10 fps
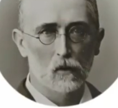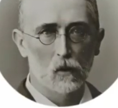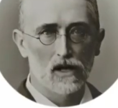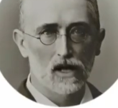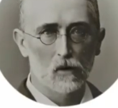
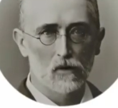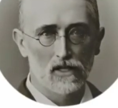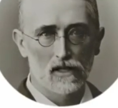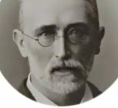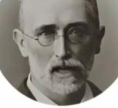We
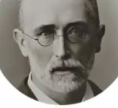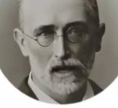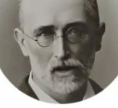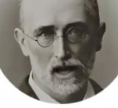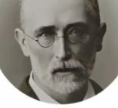use the
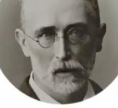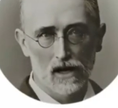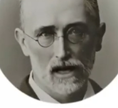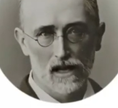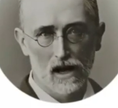symmetric
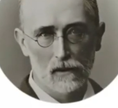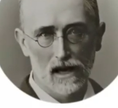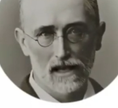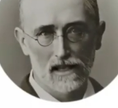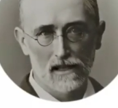
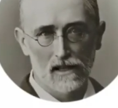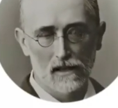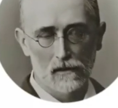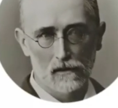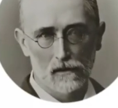polynomials.